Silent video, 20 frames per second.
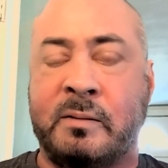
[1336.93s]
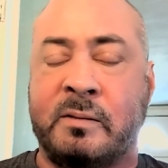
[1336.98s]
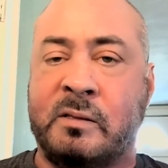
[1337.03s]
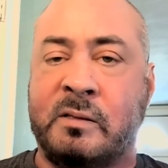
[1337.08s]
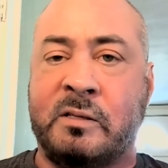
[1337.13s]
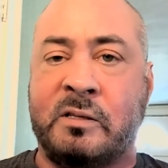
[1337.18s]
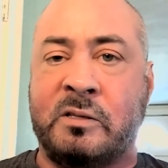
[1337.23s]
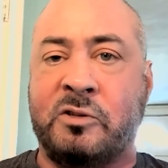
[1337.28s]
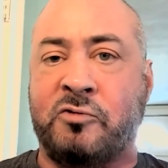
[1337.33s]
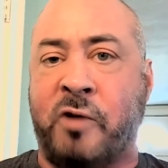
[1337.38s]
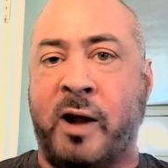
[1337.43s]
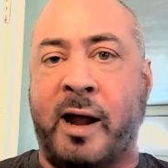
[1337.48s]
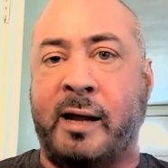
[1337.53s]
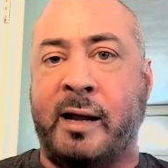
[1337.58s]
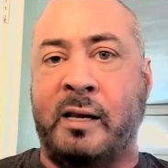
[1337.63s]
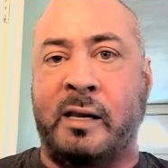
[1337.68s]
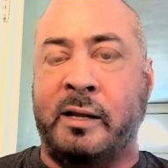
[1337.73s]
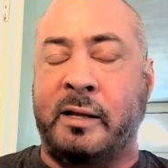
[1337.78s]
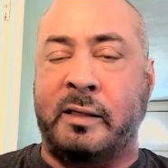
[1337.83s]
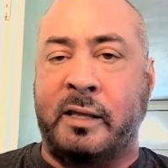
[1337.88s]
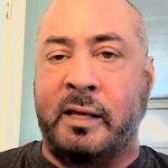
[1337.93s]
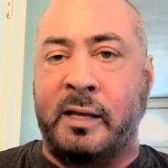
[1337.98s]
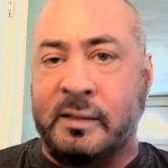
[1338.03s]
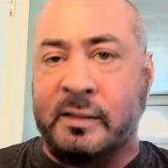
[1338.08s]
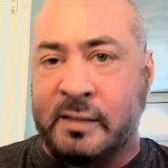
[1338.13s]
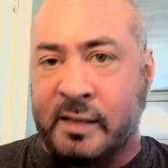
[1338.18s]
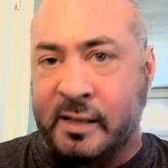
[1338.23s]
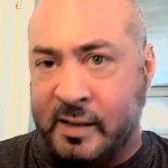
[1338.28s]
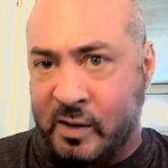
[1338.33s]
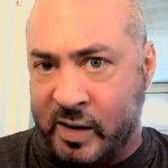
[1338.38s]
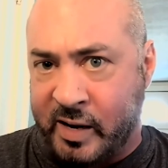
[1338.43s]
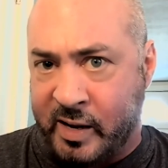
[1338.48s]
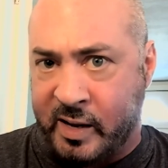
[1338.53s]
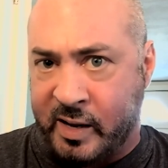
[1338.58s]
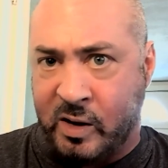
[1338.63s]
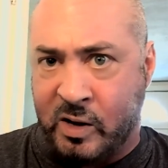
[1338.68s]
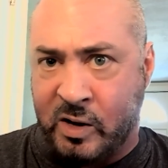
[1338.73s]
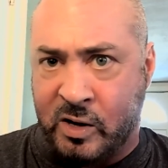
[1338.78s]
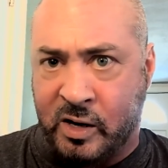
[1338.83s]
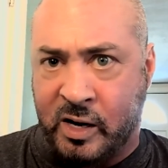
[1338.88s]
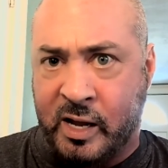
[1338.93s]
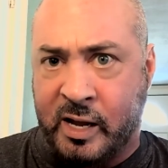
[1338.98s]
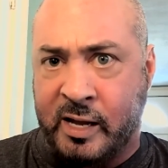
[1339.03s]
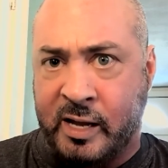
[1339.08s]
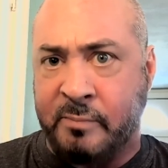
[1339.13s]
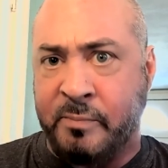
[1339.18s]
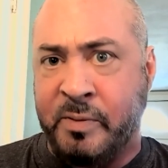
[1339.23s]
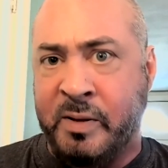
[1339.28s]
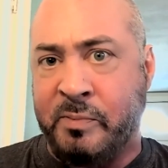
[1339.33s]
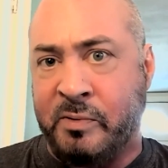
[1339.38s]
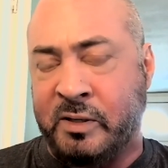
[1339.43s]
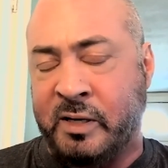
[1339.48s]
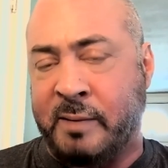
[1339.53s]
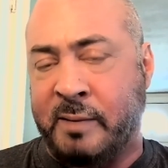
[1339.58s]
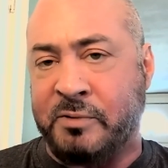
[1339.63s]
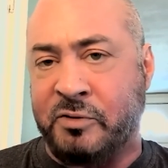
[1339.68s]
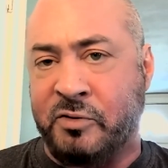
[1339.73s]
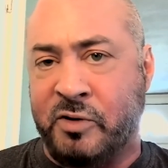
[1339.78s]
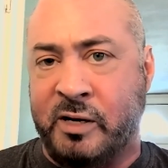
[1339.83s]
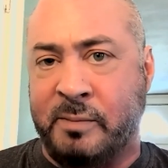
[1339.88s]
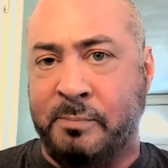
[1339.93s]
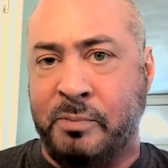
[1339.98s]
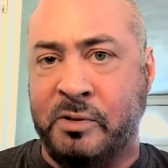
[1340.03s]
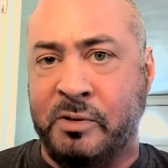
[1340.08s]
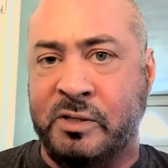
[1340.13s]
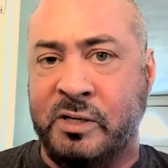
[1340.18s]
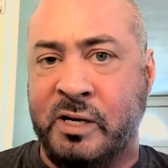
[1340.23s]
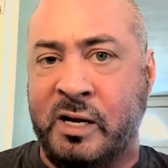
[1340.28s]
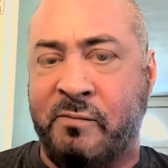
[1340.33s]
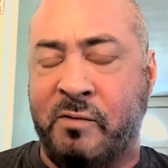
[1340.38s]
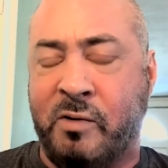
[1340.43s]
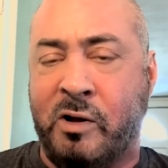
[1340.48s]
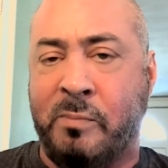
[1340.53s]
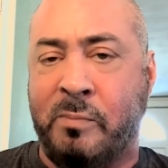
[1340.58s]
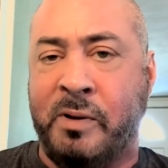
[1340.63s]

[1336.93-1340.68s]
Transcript: straggling things that ha hung on, and people kept trying to push the envelope.